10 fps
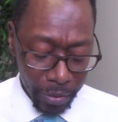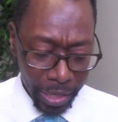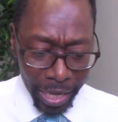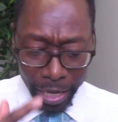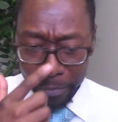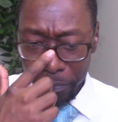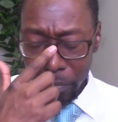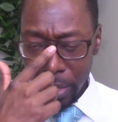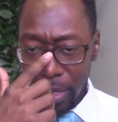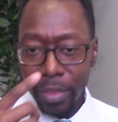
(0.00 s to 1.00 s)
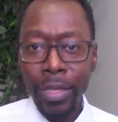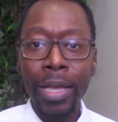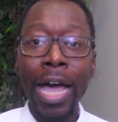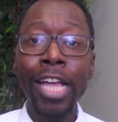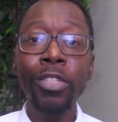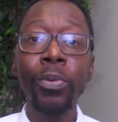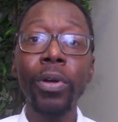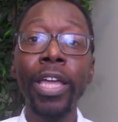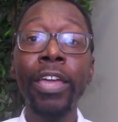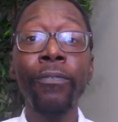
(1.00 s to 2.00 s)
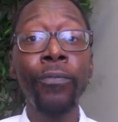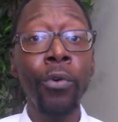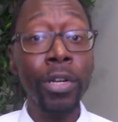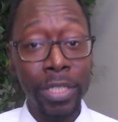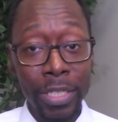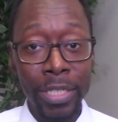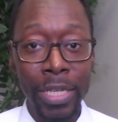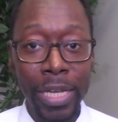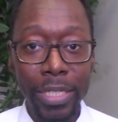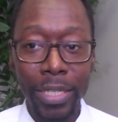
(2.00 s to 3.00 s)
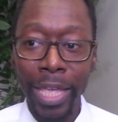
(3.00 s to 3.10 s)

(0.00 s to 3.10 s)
Again, the gospel, it forces us.